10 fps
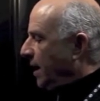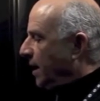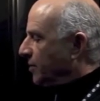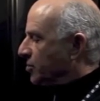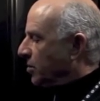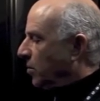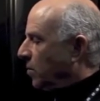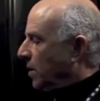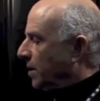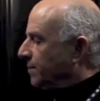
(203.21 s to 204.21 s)
And so
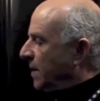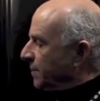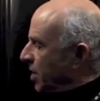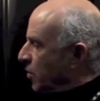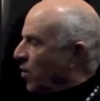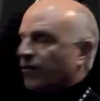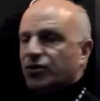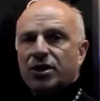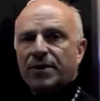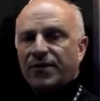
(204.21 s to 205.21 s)
uh, I'm going to go
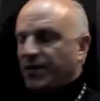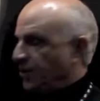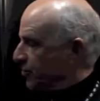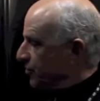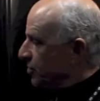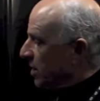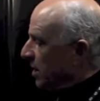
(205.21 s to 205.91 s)
over some of the features.